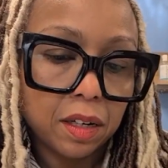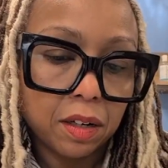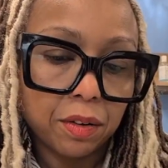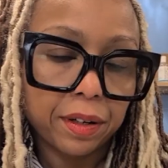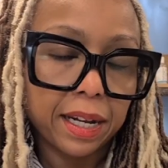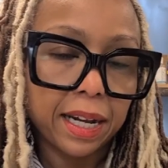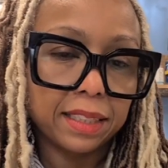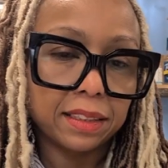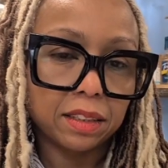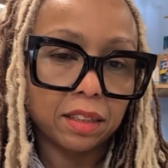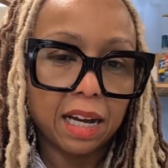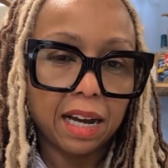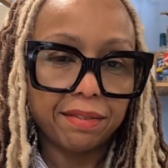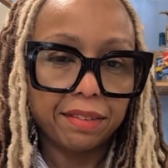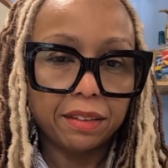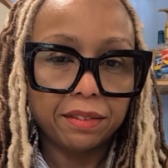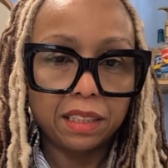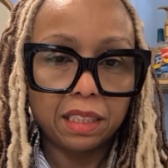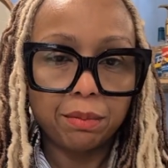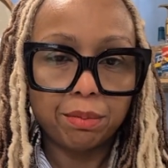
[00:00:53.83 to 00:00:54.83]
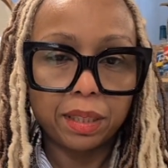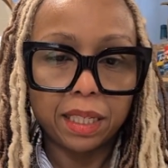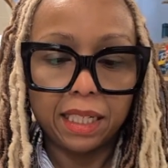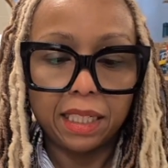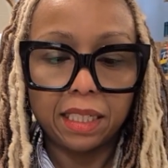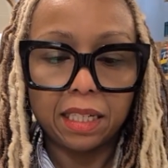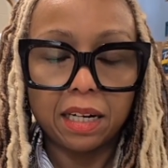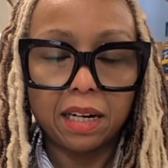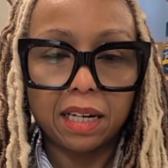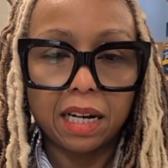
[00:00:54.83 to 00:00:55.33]
Okay, so I have everything
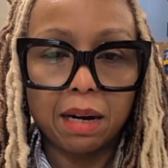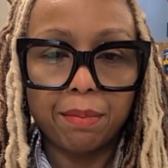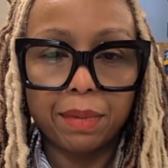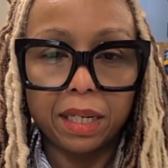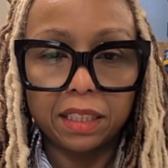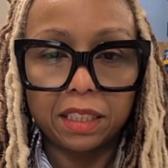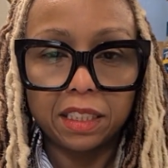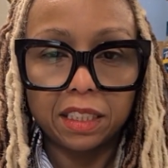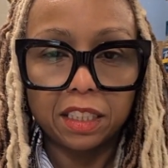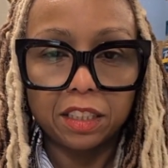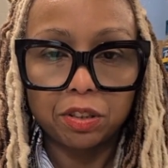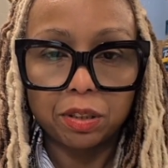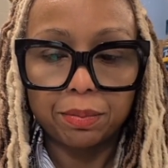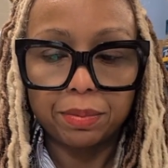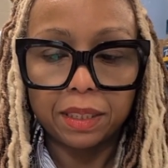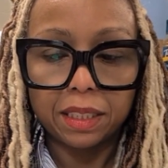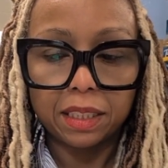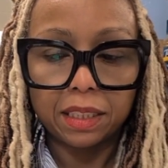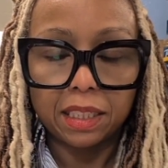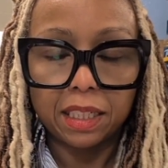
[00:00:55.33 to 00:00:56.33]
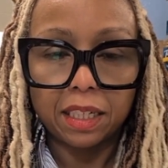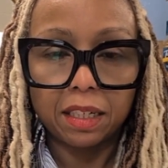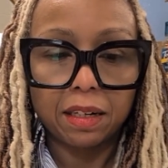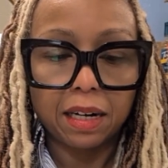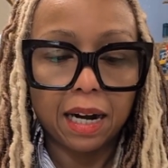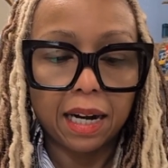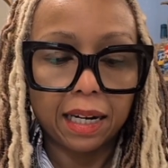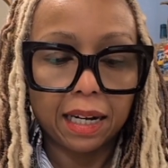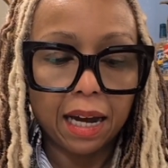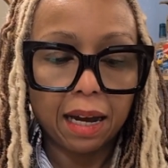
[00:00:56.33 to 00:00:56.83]
plated, y'all. I got my chicken drumstick
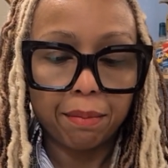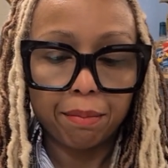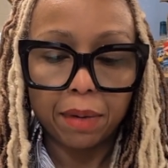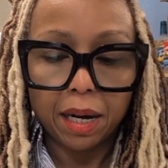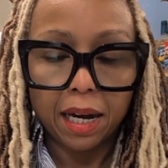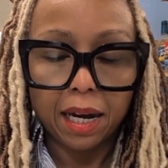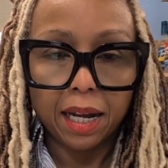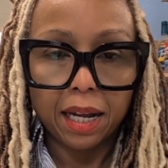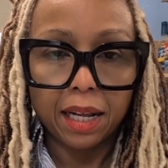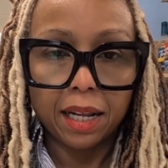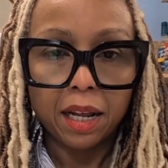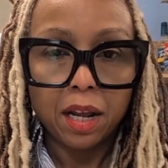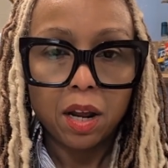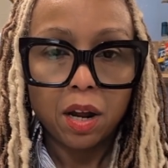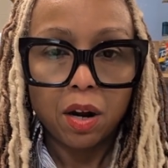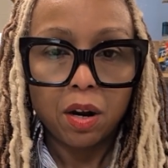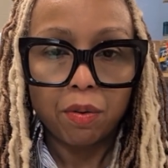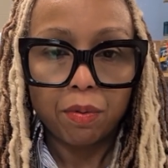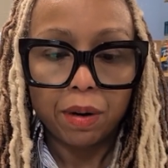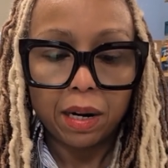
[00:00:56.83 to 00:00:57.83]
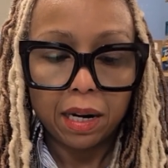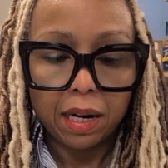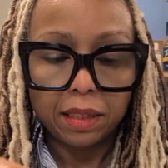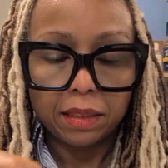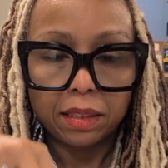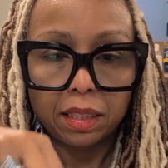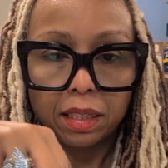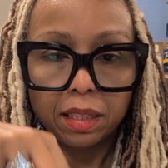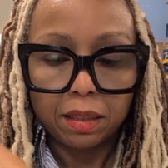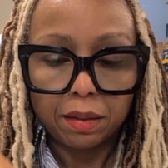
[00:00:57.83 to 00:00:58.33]
there. I got my
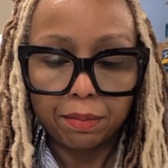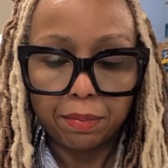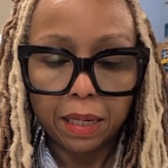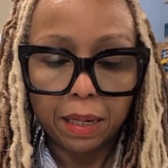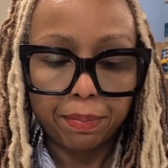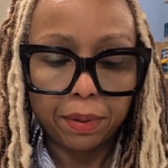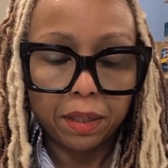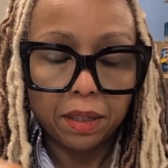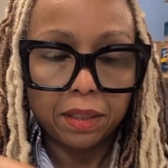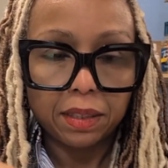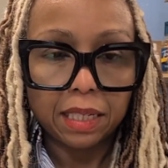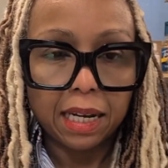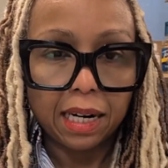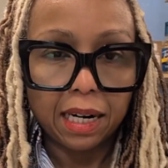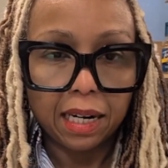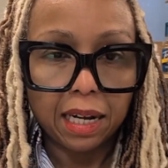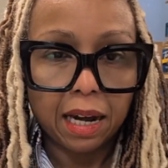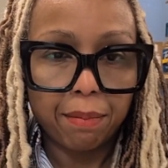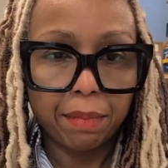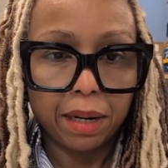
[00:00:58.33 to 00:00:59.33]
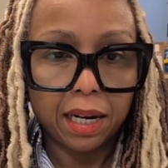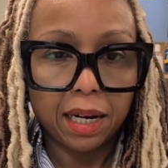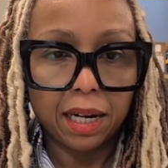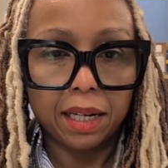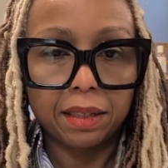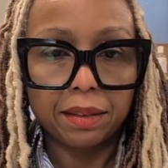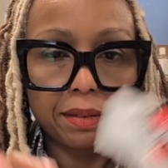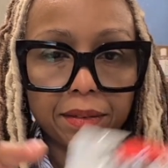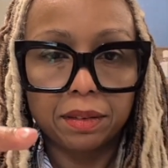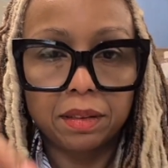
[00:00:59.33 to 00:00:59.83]
red peppers, and I got
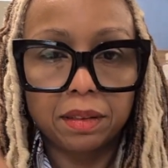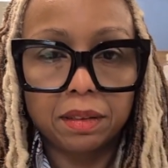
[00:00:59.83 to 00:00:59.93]
my